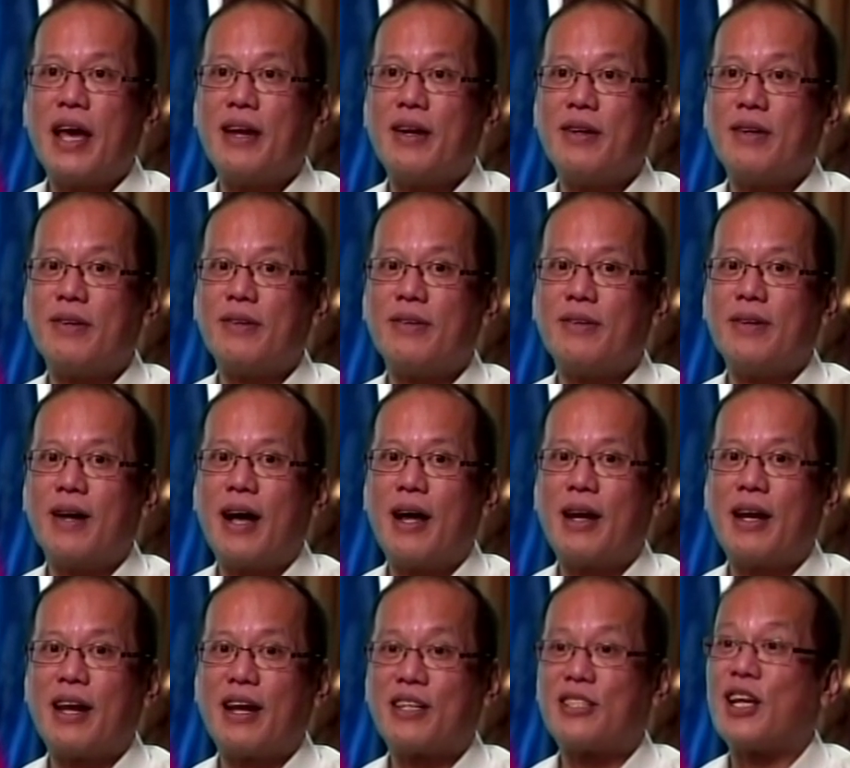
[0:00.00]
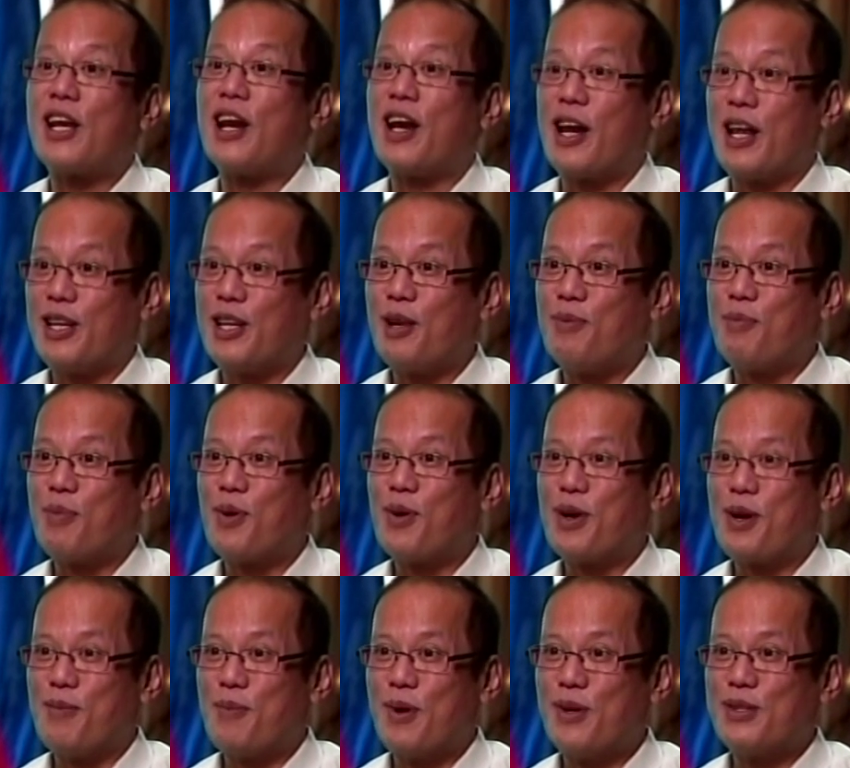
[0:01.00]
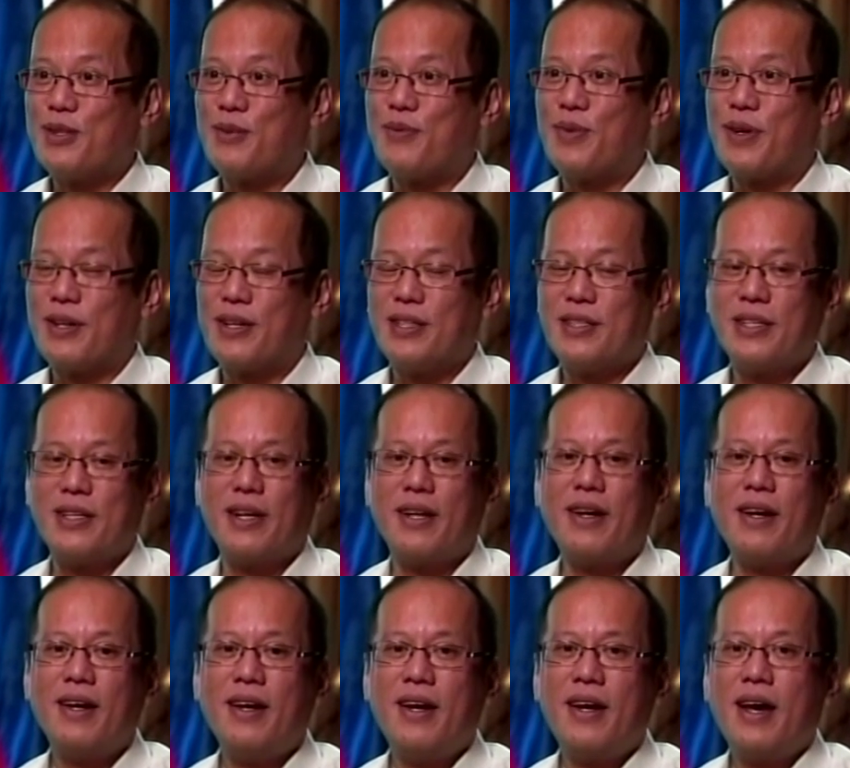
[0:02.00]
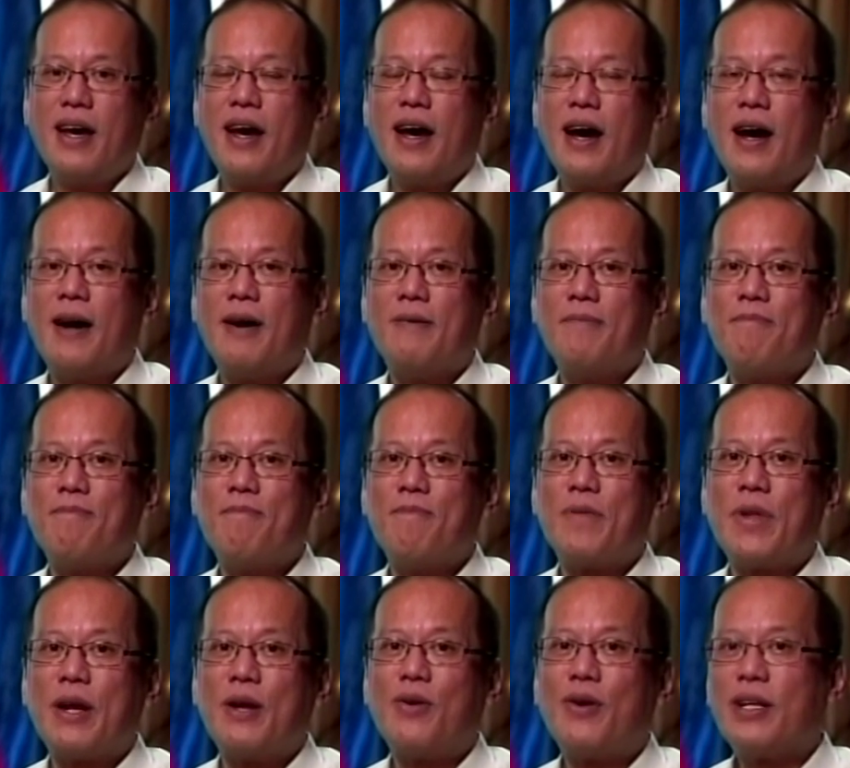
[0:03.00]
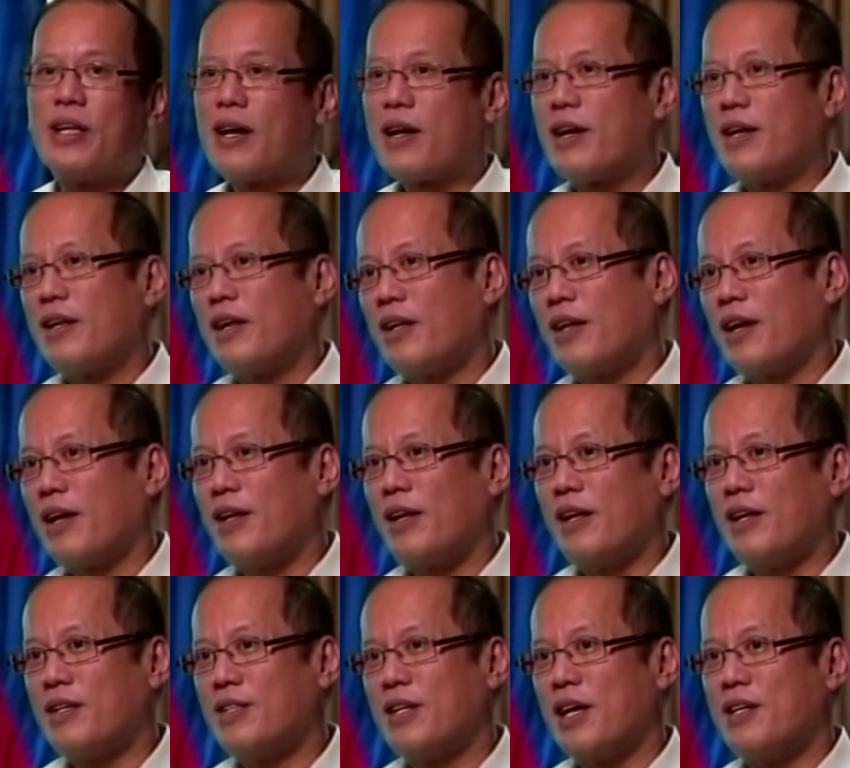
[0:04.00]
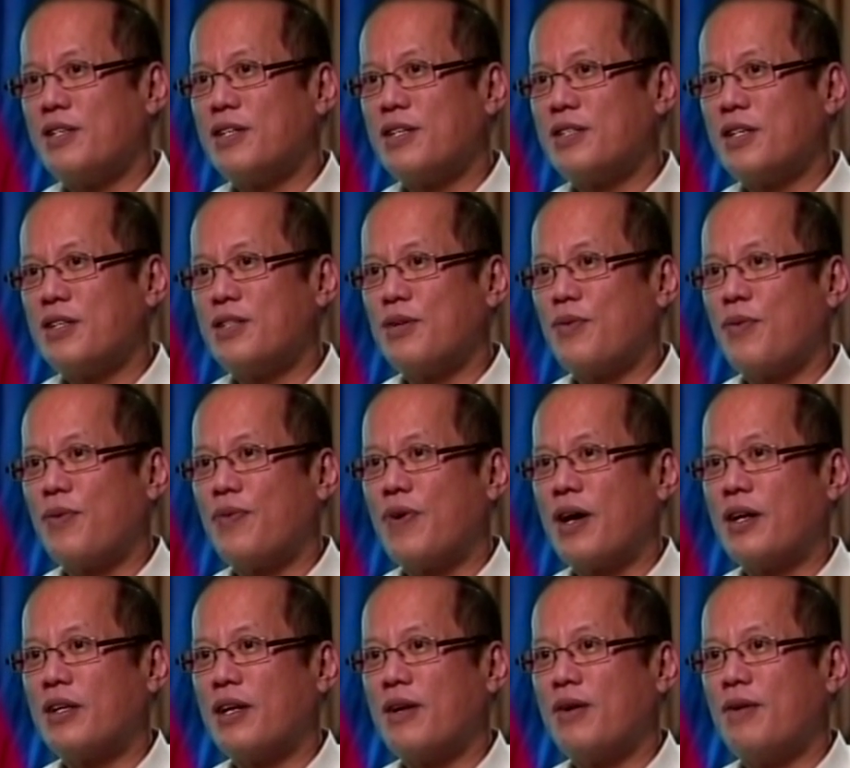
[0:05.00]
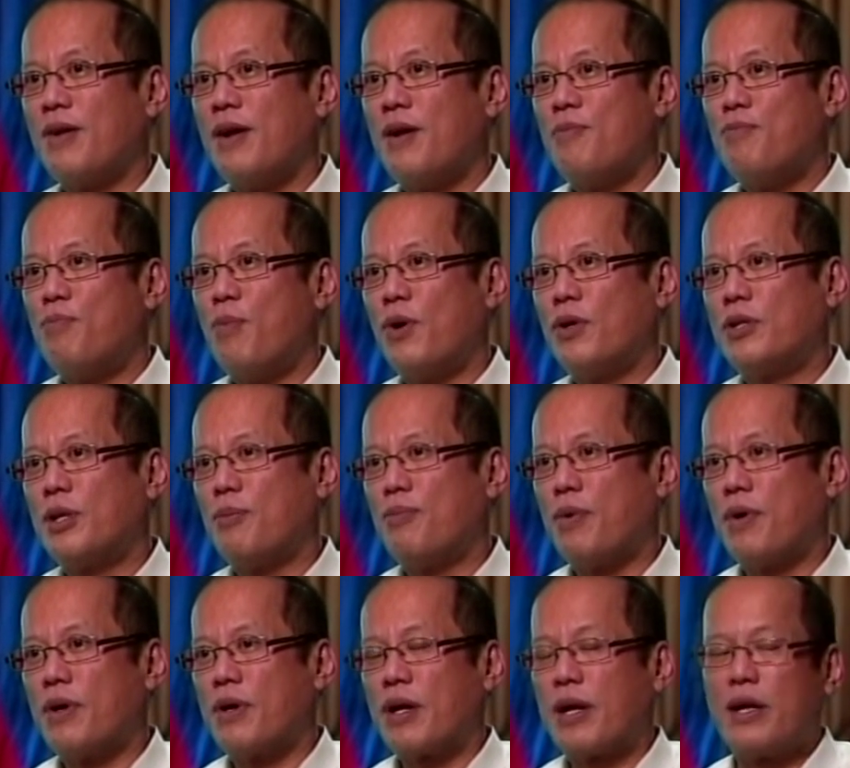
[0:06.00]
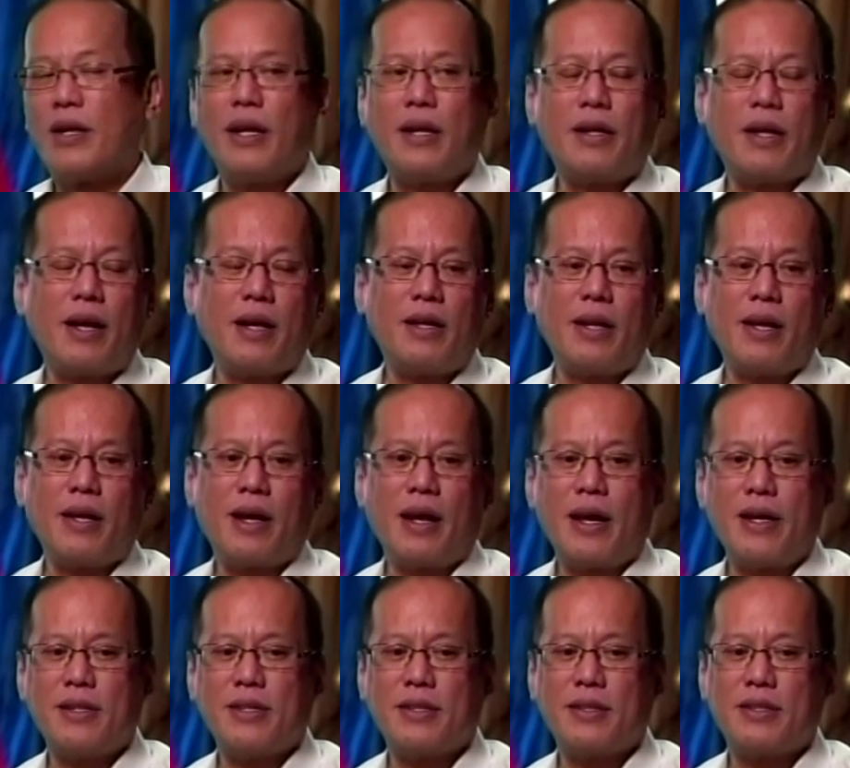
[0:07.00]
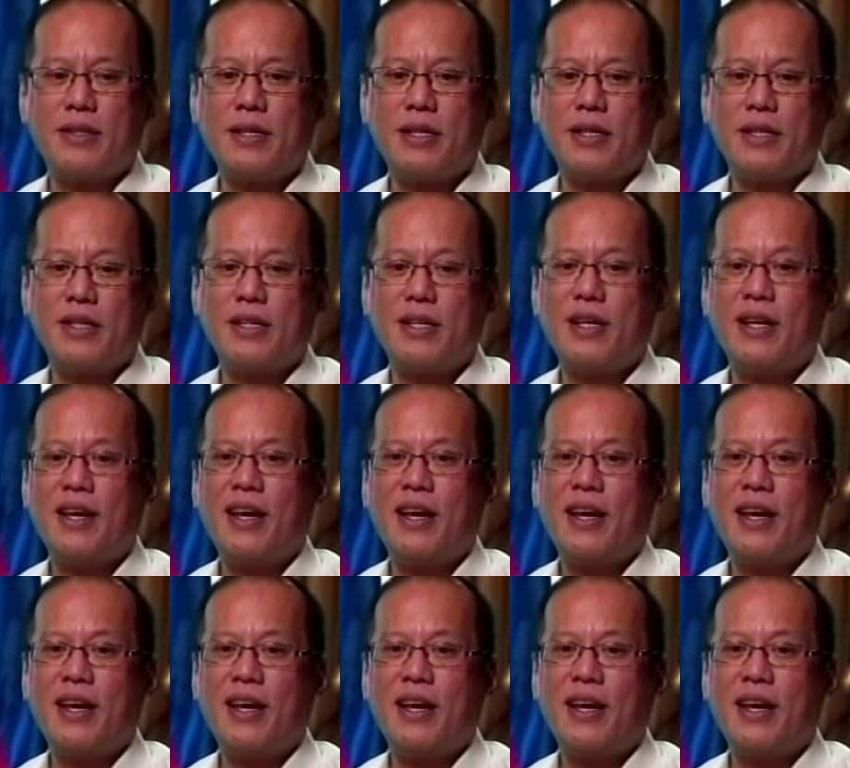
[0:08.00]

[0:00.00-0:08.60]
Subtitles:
And an accelerated program also for this year. Look at the credit ratings agencies. Now we've gotten multiple credit rating agencies.